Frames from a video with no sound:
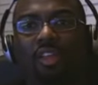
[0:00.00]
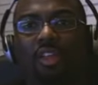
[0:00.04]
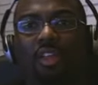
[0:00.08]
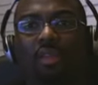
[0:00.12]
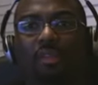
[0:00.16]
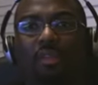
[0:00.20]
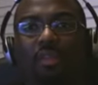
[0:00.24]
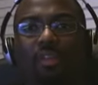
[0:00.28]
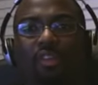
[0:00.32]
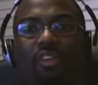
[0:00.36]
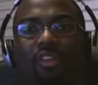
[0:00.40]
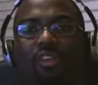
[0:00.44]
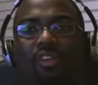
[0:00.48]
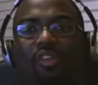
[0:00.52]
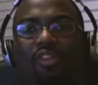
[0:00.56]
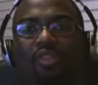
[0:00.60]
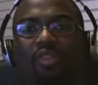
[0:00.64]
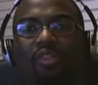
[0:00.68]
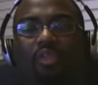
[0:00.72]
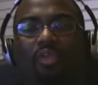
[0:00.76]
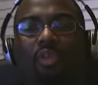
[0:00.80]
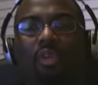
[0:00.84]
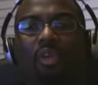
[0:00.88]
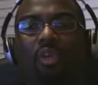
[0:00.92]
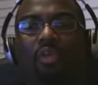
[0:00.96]
He wasn't
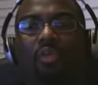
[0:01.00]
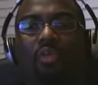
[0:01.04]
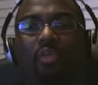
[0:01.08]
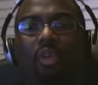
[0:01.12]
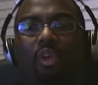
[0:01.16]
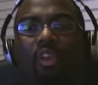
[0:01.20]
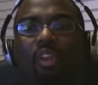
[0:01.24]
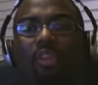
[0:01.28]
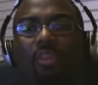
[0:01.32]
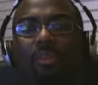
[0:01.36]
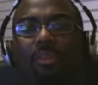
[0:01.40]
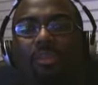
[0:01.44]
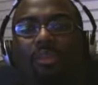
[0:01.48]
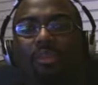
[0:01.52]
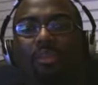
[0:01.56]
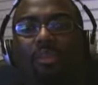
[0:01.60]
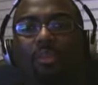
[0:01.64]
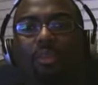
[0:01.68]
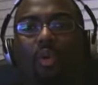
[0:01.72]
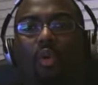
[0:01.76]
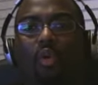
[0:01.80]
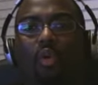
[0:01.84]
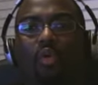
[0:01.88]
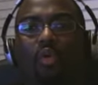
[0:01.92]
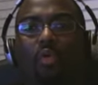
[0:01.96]
doing what the
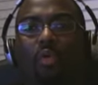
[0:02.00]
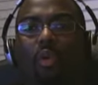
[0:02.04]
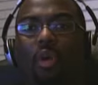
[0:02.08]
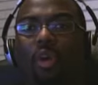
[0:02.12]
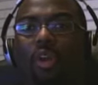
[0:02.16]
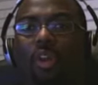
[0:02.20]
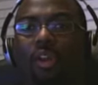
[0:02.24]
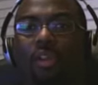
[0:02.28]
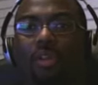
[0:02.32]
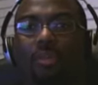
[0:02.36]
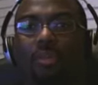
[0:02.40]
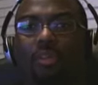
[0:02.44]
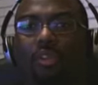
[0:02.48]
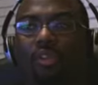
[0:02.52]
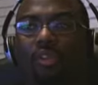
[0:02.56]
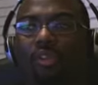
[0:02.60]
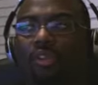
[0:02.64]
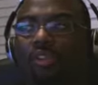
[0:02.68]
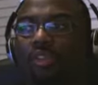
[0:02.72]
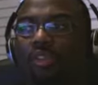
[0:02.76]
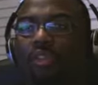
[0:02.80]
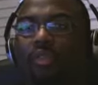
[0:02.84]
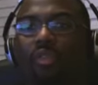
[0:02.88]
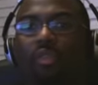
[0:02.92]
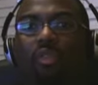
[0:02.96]
promoter wanted him to
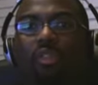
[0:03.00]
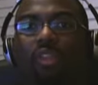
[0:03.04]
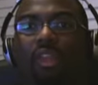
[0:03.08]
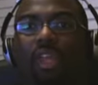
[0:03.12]
do.